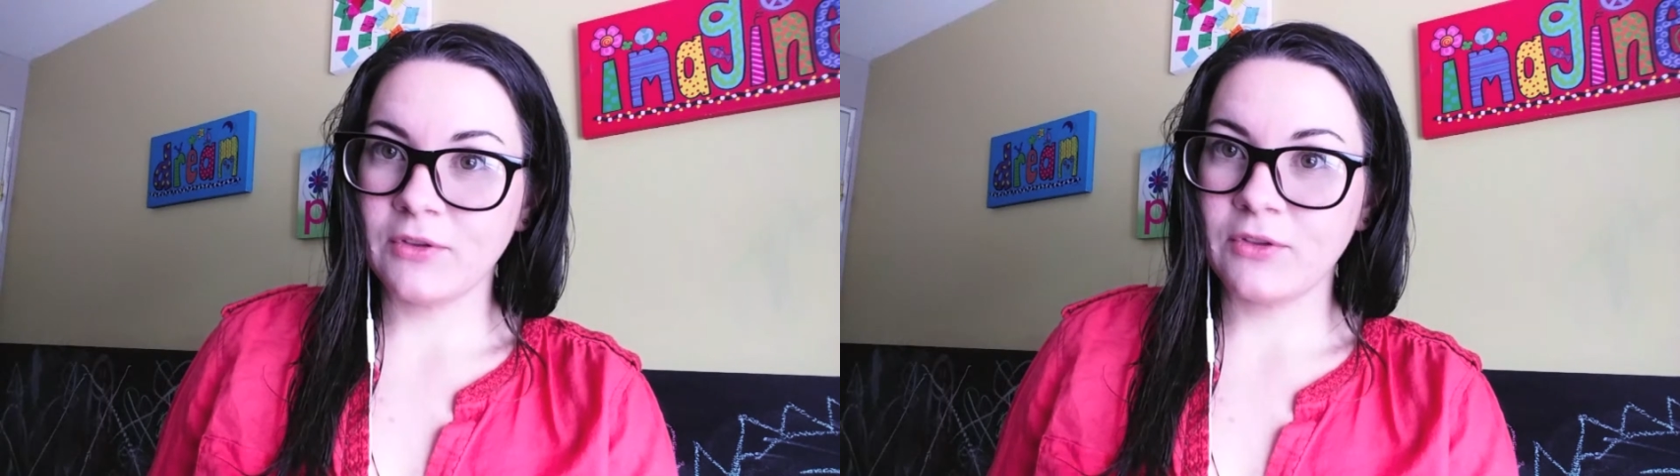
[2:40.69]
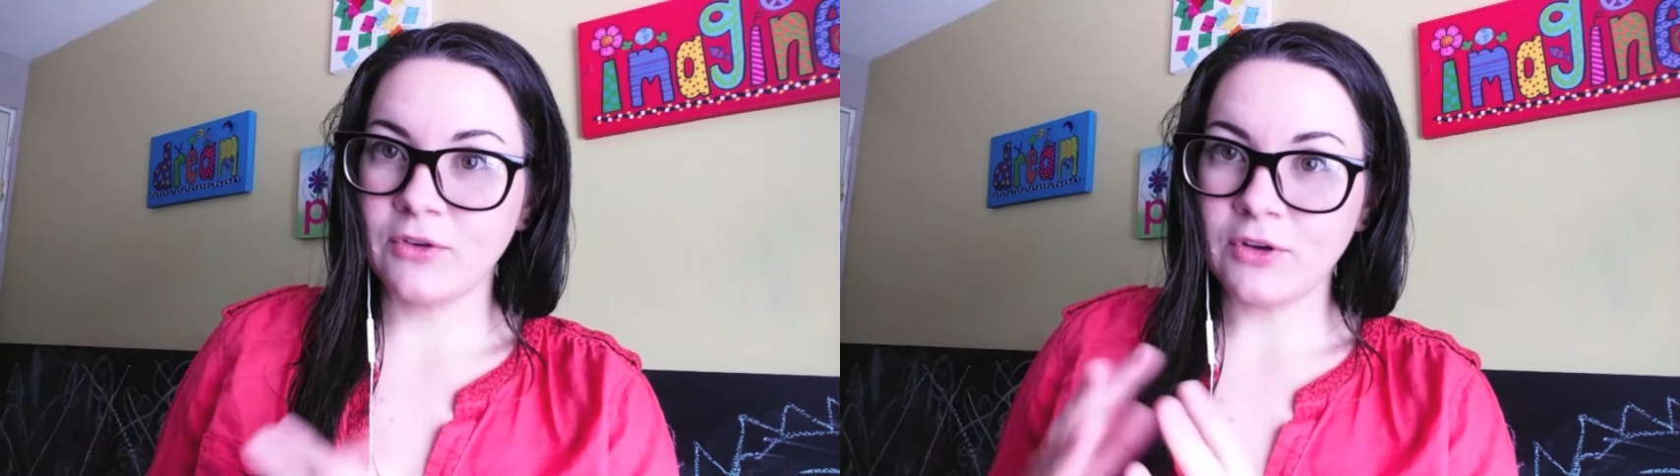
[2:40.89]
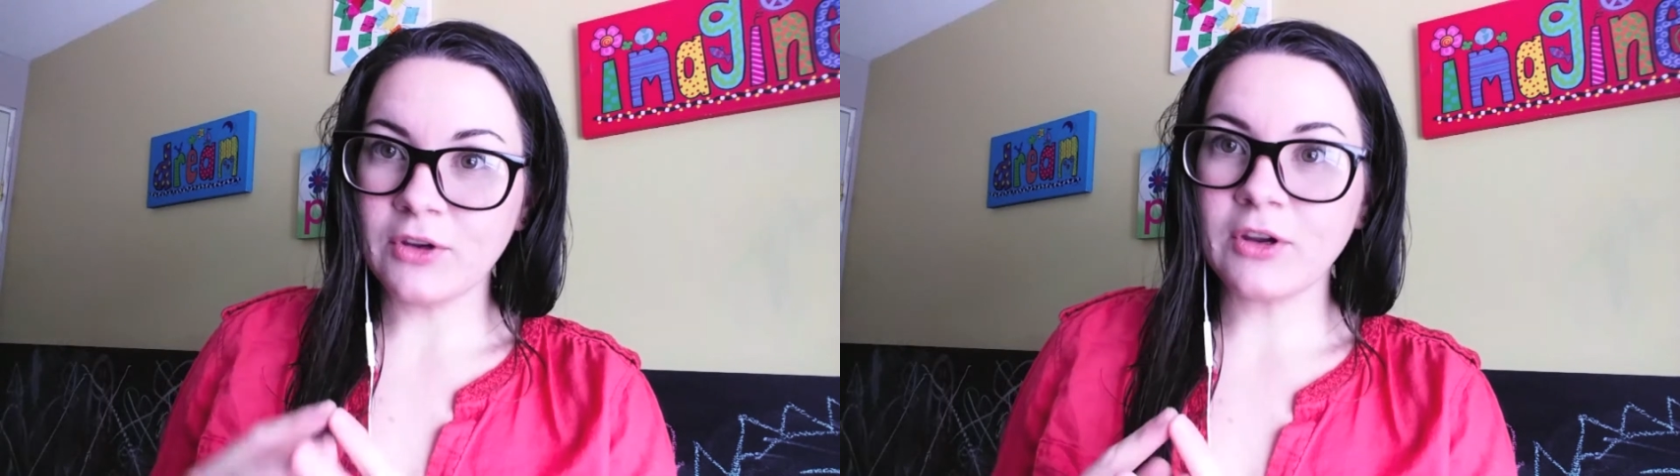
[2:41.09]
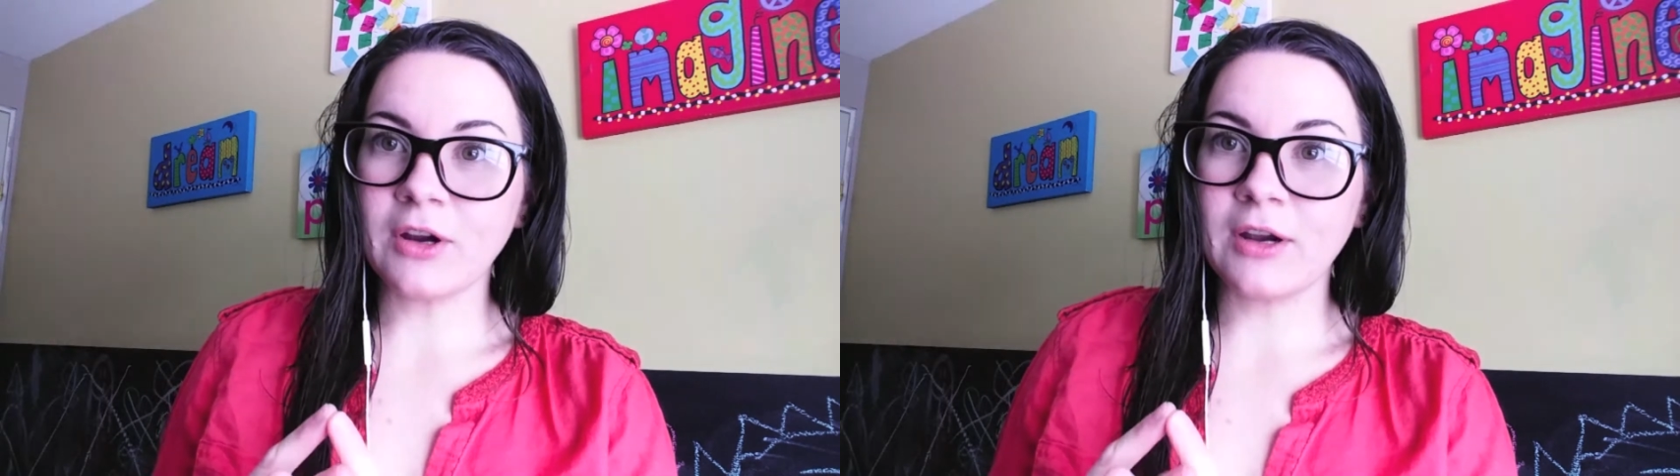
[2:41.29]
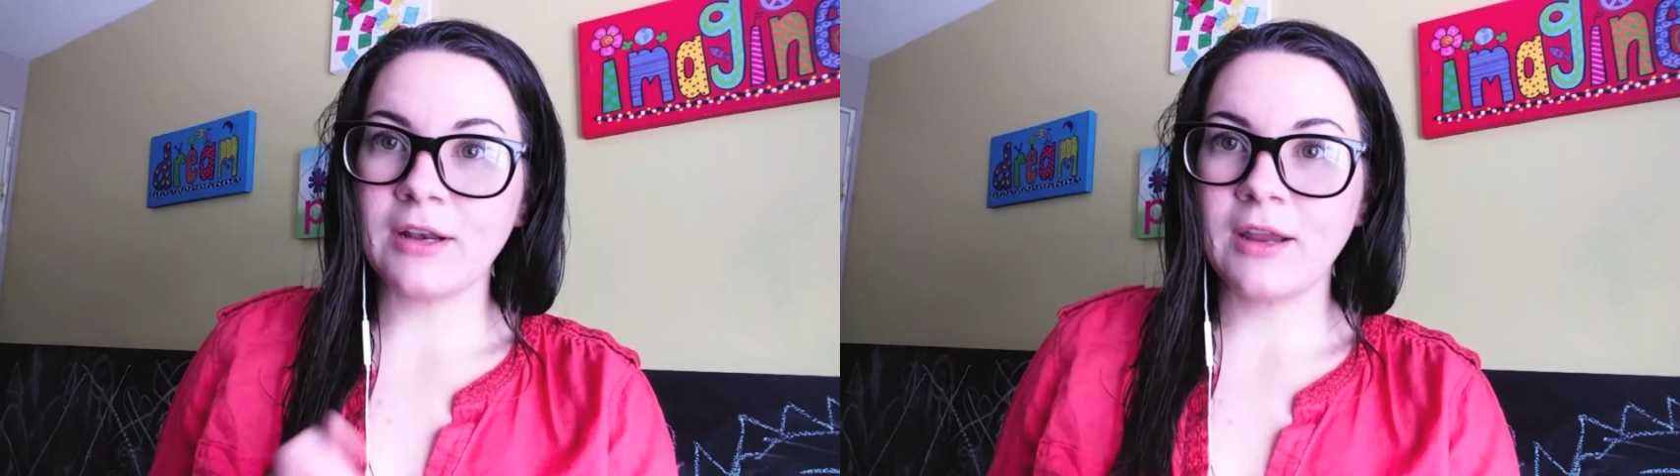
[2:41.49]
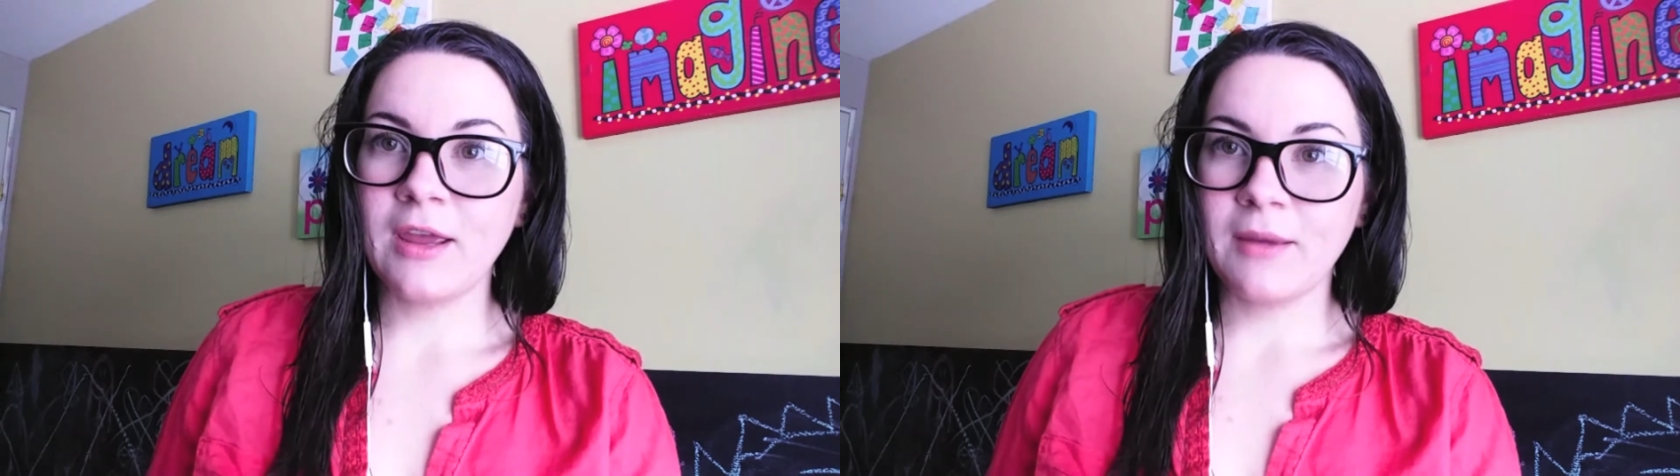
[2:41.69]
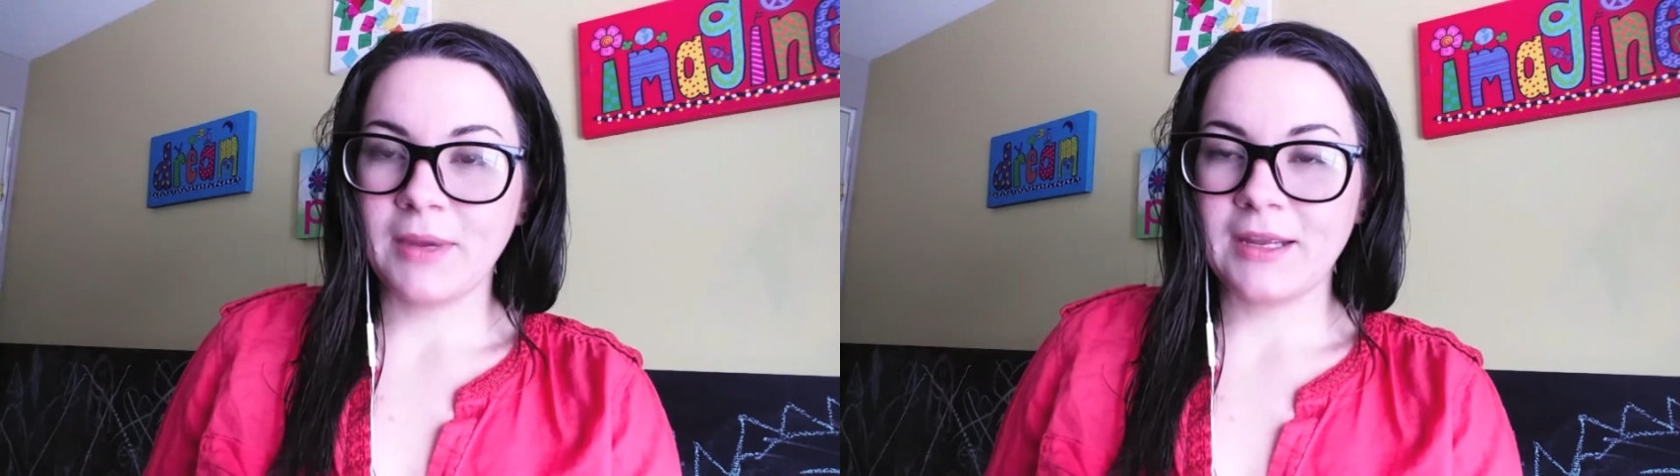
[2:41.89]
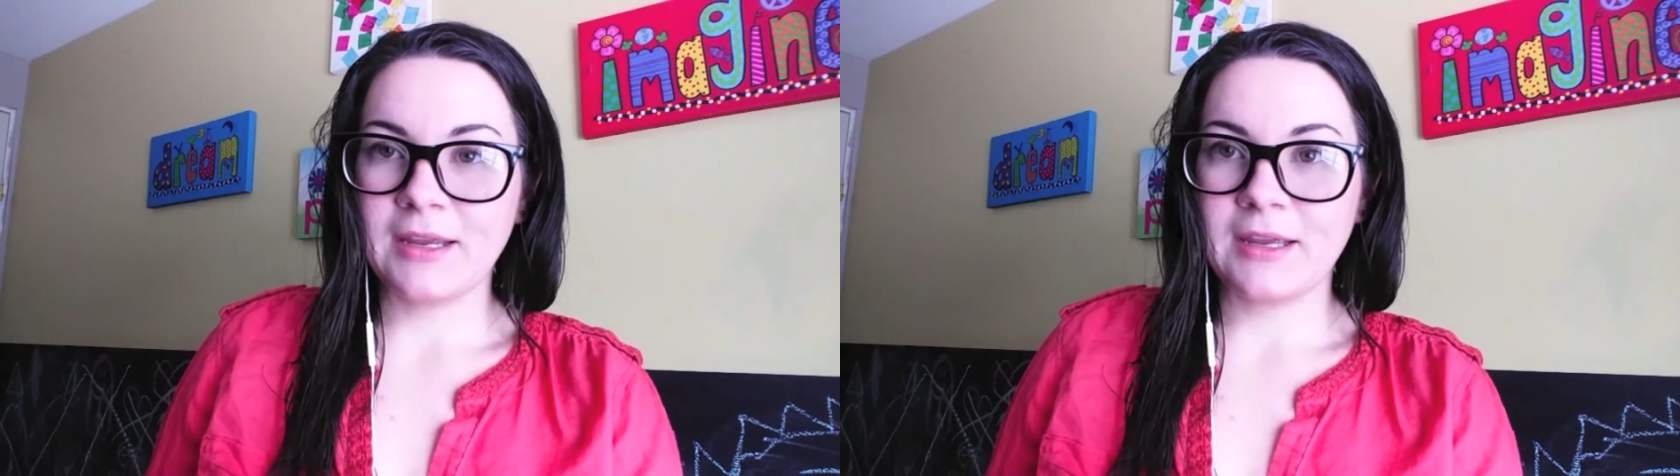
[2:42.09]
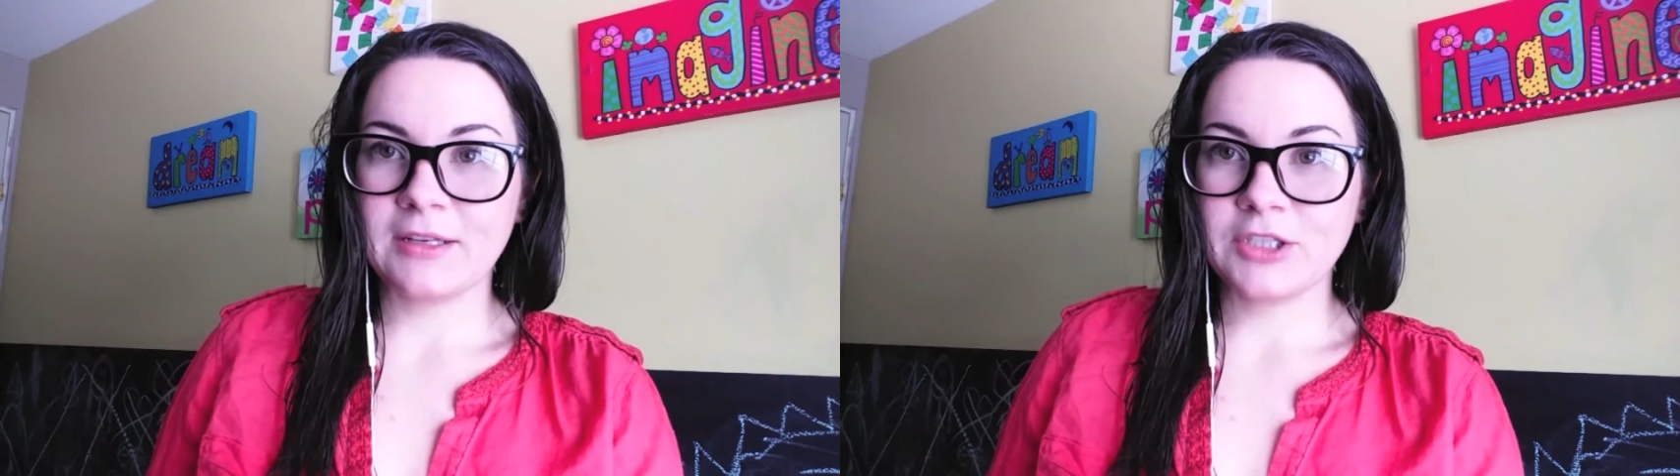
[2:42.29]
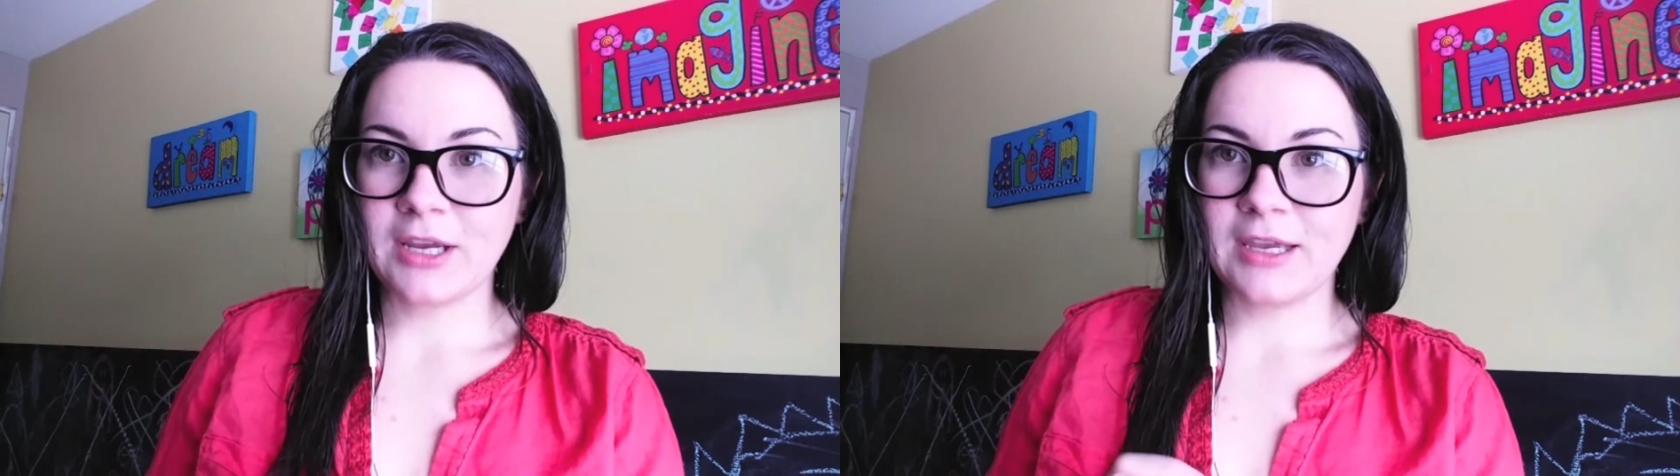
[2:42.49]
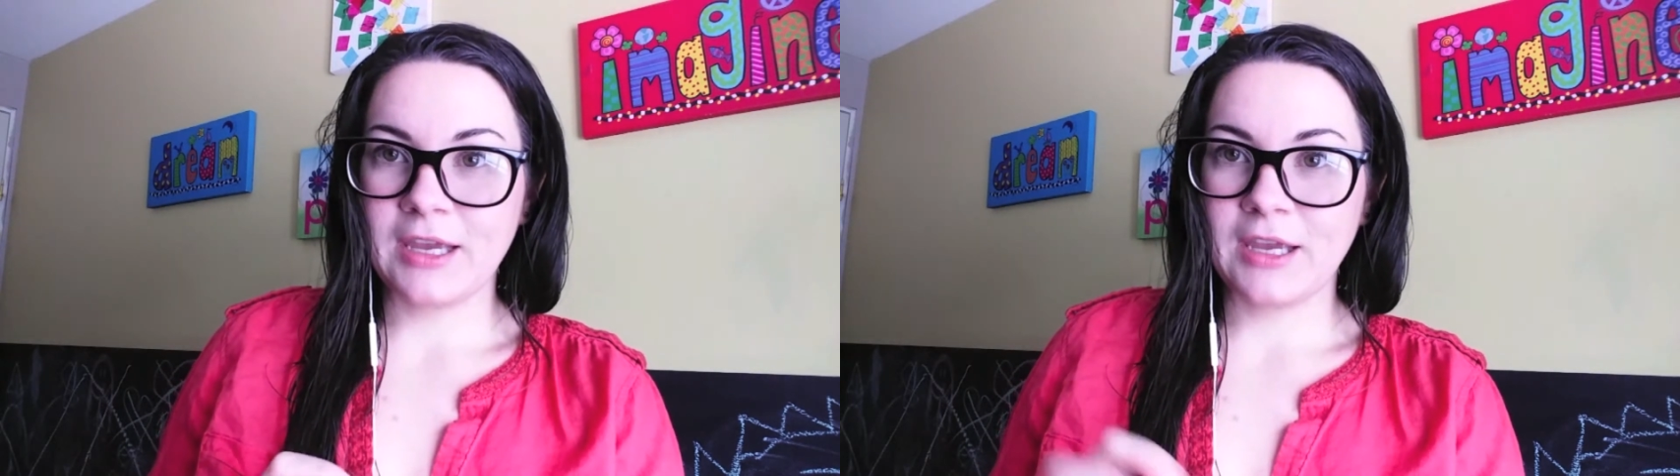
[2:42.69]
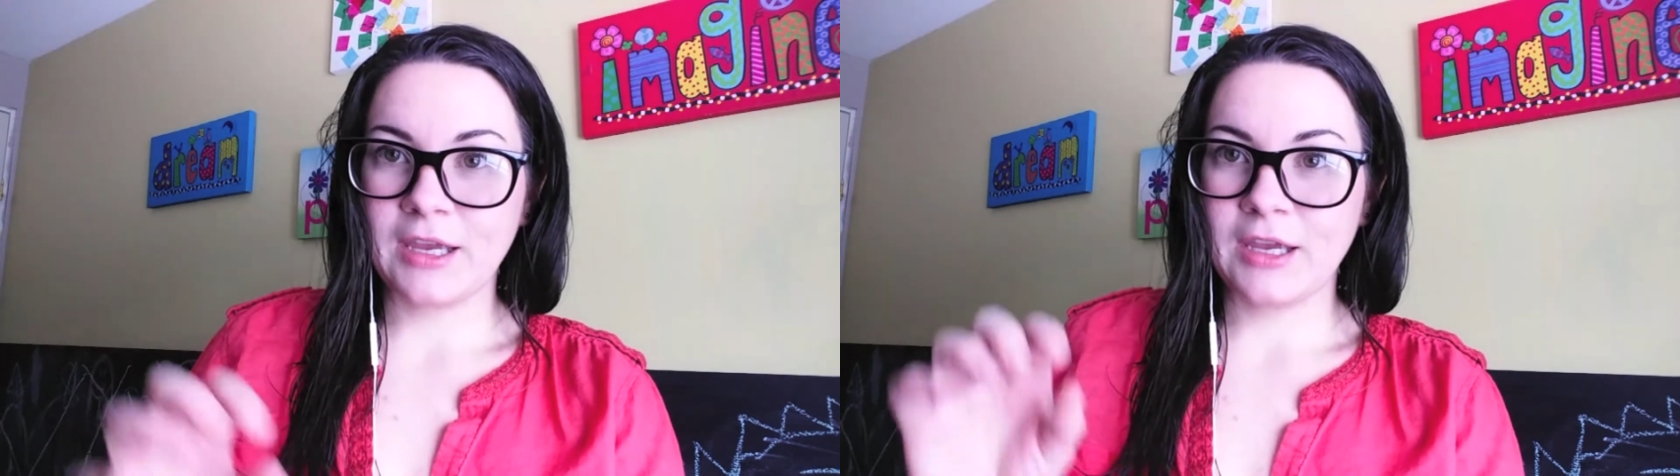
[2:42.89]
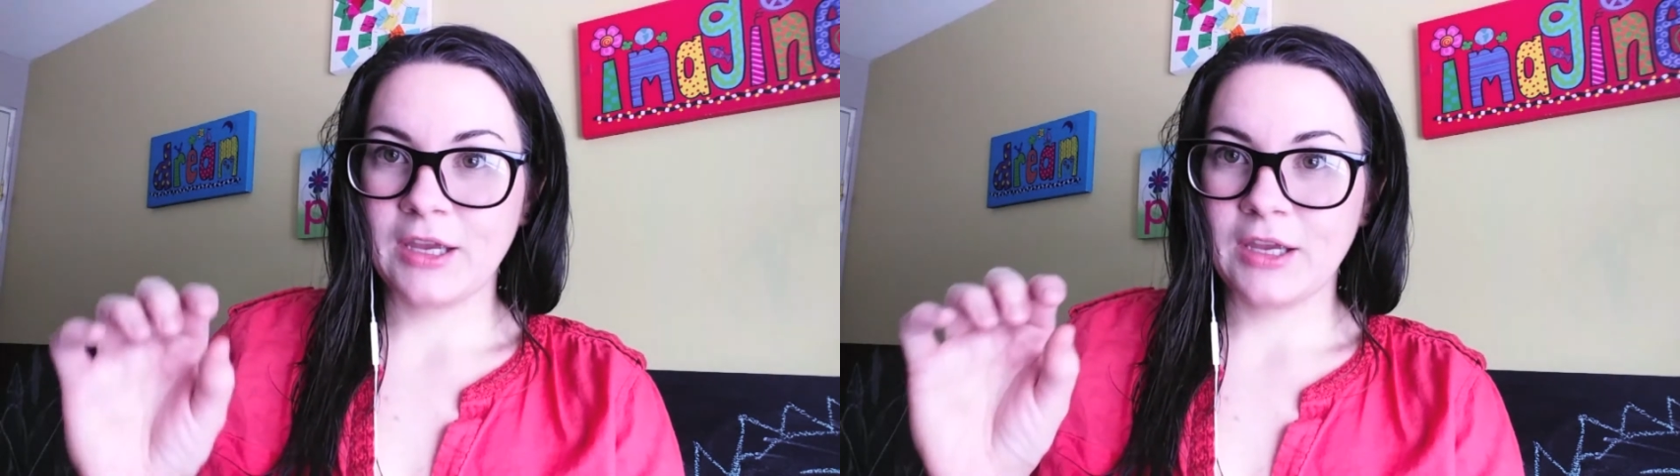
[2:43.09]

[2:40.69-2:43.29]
through your urine by checking